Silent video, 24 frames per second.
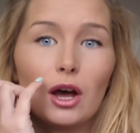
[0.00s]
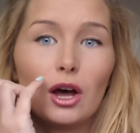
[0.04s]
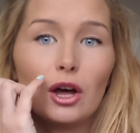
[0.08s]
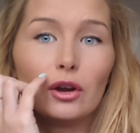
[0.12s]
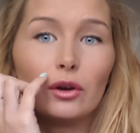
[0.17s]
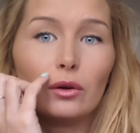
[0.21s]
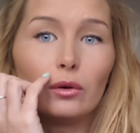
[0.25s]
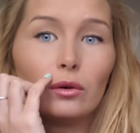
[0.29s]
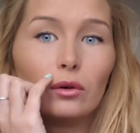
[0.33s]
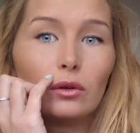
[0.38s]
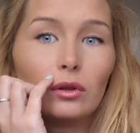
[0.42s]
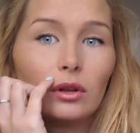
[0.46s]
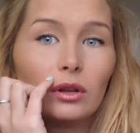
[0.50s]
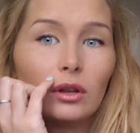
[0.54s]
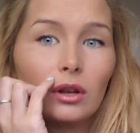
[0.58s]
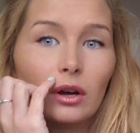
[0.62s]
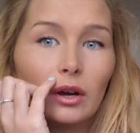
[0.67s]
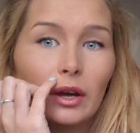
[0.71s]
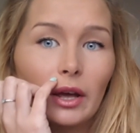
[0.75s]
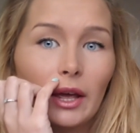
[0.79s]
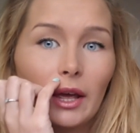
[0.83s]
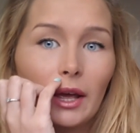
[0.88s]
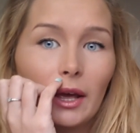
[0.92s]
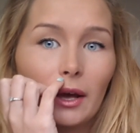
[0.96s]
and all
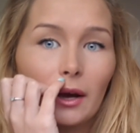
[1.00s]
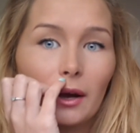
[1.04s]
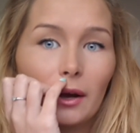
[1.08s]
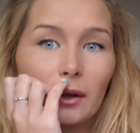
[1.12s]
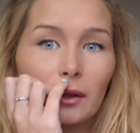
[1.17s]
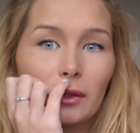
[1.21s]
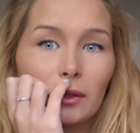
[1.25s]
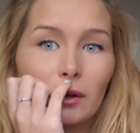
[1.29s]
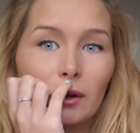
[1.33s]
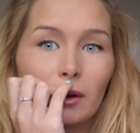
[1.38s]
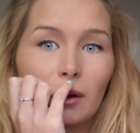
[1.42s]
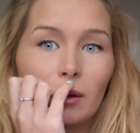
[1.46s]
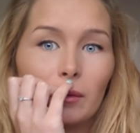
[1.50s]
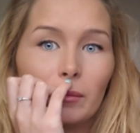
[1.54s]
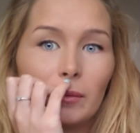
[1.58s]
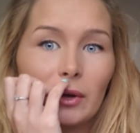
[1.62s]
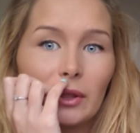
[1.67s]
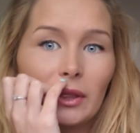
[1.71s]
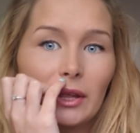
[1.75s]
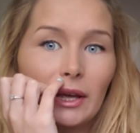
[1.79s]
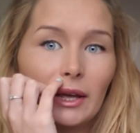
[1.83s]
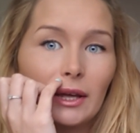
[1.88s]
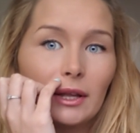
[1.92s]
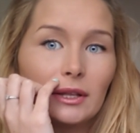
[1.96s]
along here, the gum
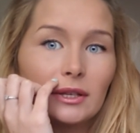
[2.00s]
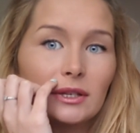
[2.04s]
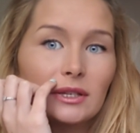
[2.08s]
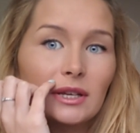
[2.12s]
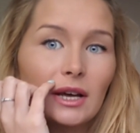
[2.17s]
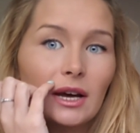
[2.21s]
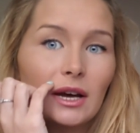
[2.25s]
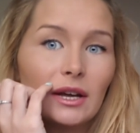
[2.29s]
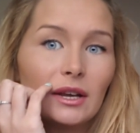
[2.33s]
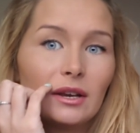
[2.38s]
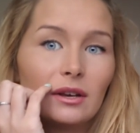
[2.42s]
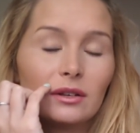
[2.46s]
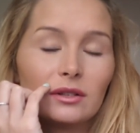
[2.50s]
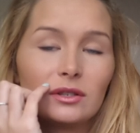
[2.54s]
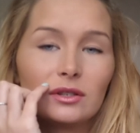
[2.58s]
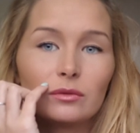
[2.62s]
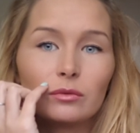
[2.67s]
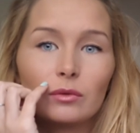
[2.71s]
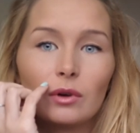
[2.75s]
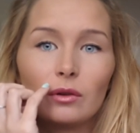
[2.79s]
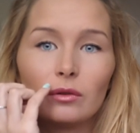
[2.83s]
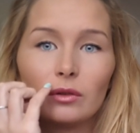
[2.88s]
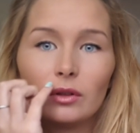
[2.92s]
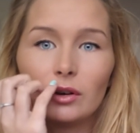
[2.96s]
on the inside had
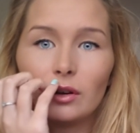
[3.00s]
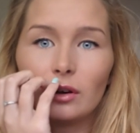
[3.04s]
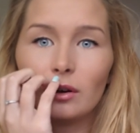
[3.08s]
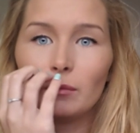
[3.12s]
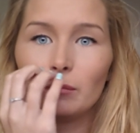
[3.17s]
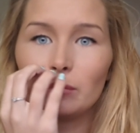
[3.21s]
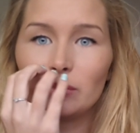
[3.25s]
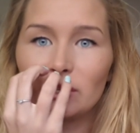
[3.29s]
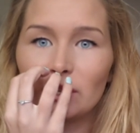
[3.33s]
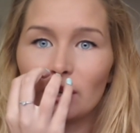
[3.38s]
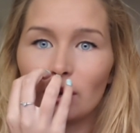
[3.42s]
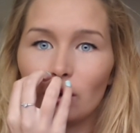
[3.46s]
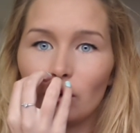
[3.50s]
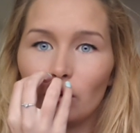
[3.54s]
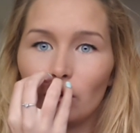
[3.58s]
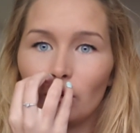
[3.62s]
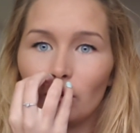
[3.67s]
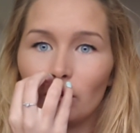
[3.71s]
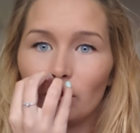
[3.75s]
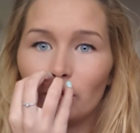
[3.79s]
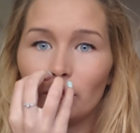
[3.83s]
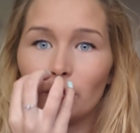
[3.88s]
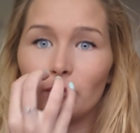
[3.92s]
swollen up, so